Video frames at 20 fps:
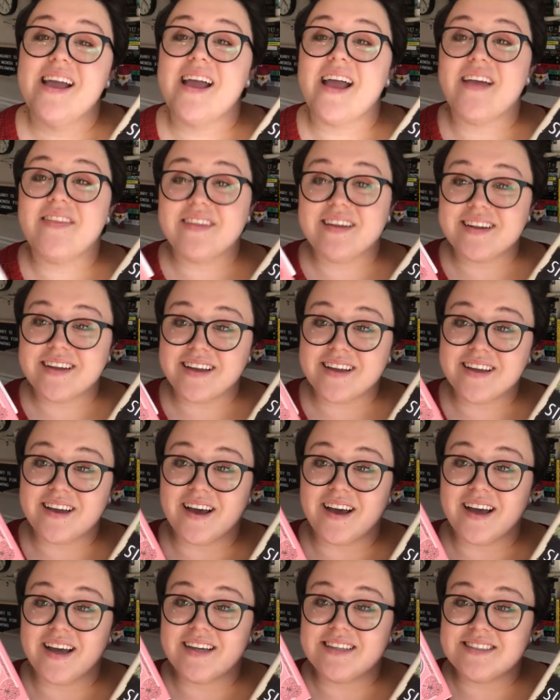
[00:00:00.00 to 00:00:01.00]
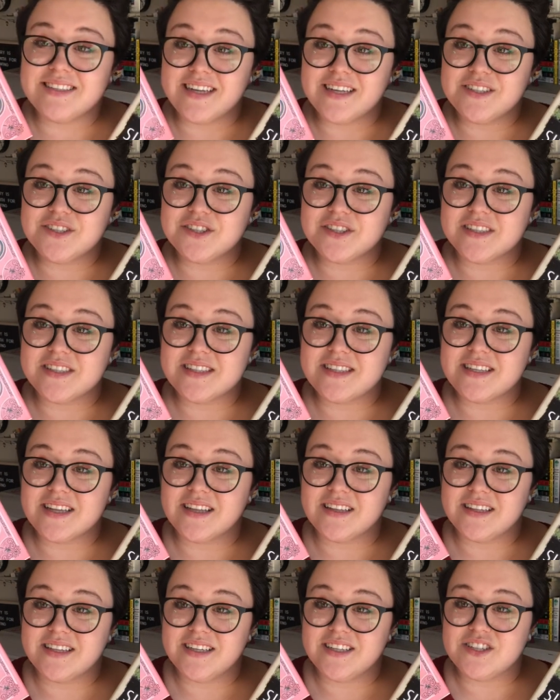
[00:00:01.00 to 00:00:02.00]
And then I got Dangerous
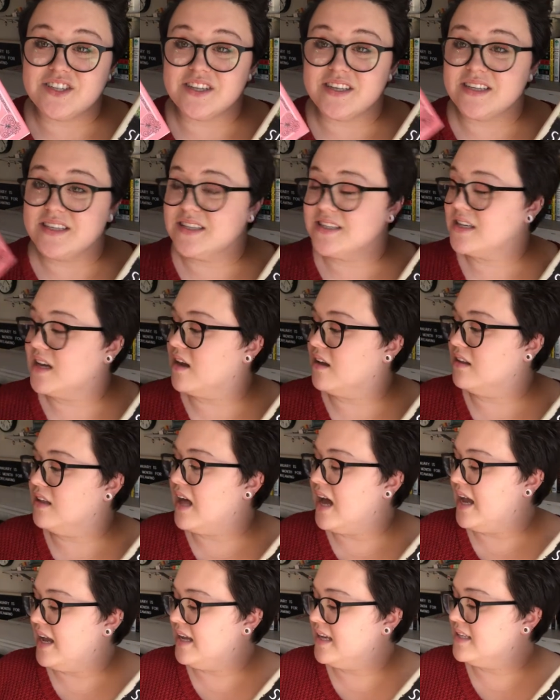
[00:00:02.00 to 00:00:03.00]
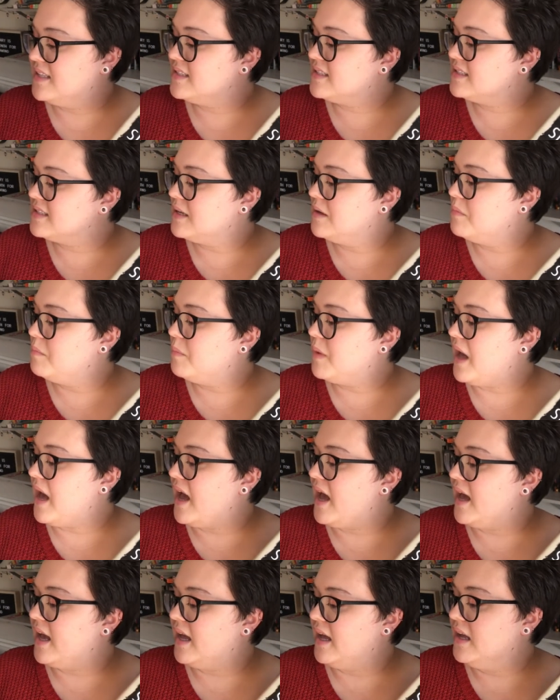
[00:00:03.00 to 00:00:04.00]
Alliance
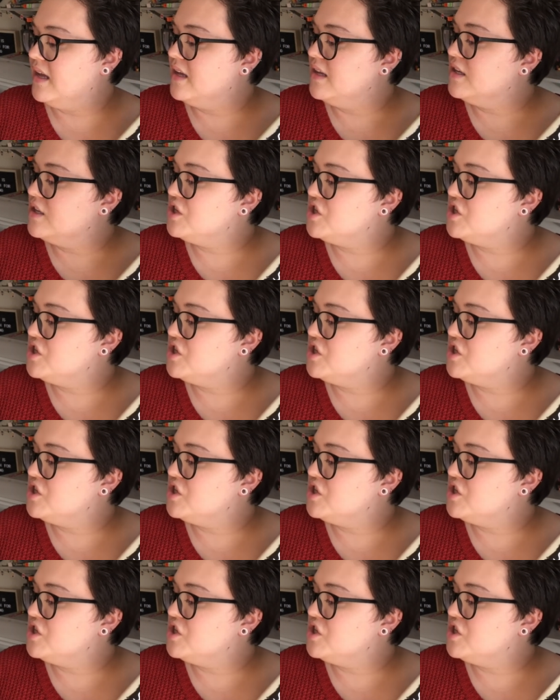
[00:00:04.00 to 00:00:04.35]
by